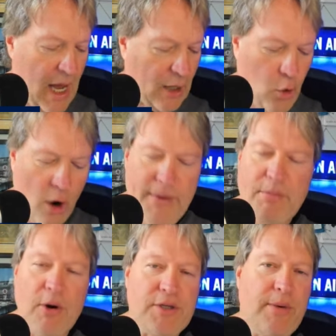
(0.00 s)
Corbin
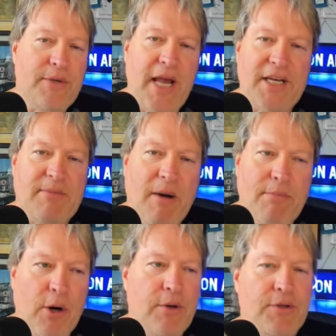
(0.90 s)
Burnes, he was asked about
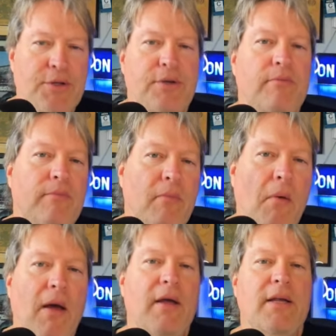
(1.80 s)
Burnes,
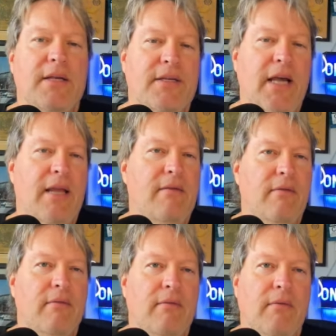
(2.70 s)
said
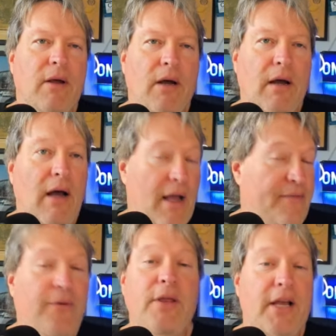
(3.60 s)
he
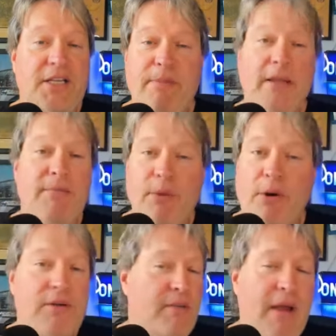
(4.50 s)
fully expected
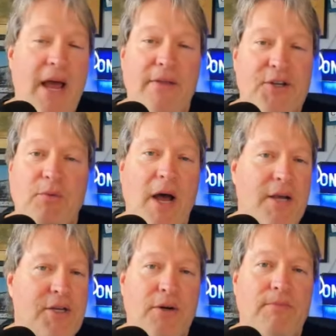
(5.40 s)
Burnes to be on this
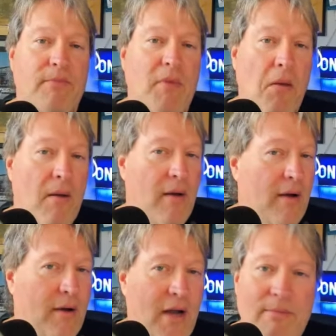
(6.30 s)
roster
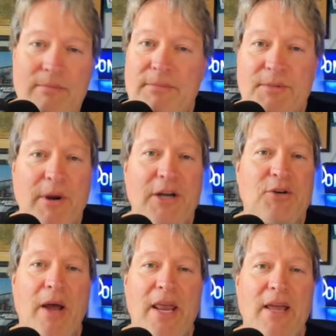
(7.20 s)
come spring
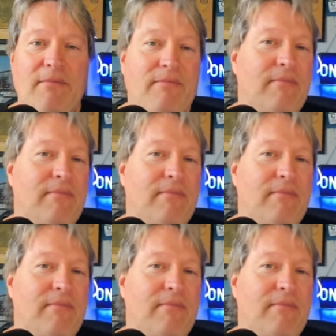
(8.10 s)
training.